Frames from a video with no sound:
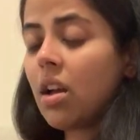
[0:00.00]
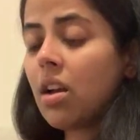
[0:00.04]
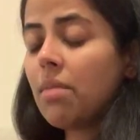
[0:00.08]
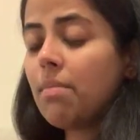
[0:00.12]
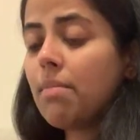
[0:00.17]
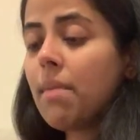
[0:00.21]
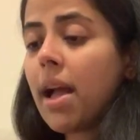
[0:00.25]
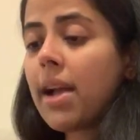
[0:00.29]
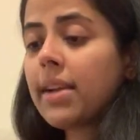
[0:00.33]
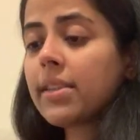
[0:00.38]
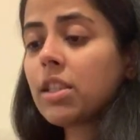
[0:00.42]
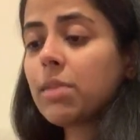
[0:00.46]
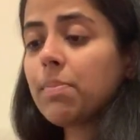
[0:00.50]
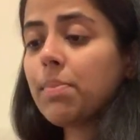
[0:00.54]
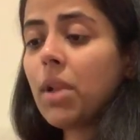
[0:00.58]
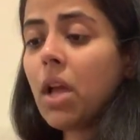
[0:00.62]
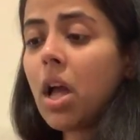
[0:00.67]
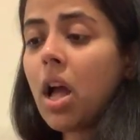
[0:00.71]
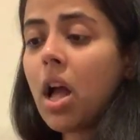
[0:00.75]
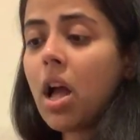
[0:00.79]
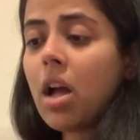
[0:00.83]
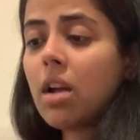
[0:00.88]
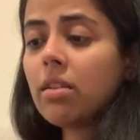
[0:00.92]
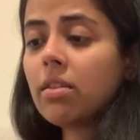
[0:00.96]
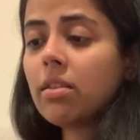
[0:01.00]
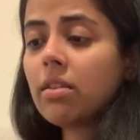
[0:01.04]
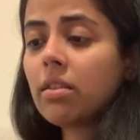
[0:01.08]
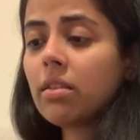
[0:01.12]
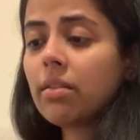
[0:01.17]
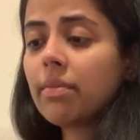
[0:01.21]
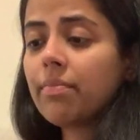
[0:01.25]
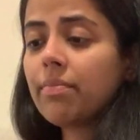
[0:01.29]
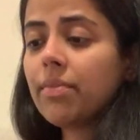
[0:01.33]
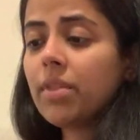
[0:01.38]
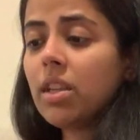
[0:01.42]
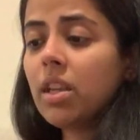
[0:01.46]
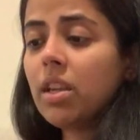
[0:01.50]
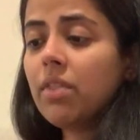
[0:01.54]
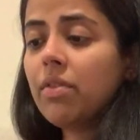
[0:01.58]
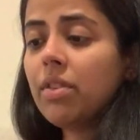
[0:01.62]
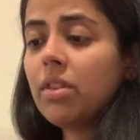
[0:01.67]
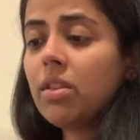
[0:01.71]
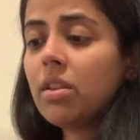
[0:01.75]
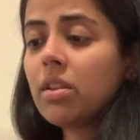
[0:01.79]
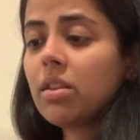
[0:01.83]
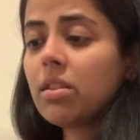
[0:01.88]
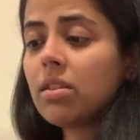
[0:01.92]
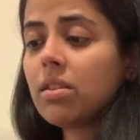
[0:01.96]
Max Planck,
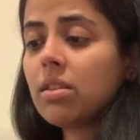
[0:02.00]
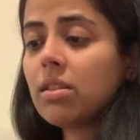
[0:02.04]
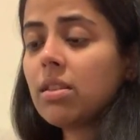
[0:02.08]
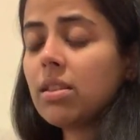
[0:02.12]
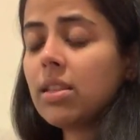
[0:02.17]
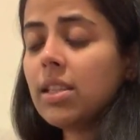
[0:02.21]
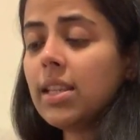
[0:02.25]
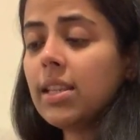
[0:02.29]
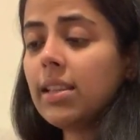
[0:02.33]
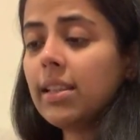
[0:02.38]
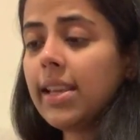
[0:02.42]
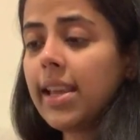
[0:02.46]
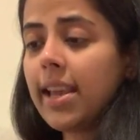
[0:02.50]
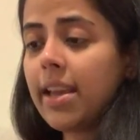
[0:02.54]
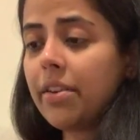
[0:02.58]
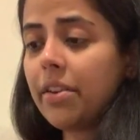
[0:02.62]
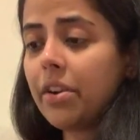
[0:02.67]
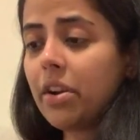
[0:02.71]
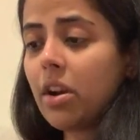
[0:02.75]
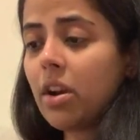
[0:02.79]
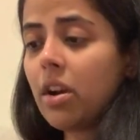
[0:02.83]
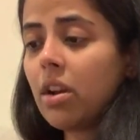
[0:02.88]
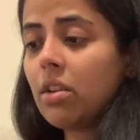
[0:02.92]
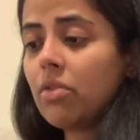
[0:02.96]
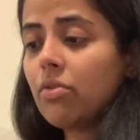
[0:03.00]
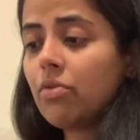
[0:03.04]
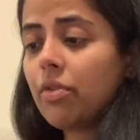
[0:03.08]
even the conciliator,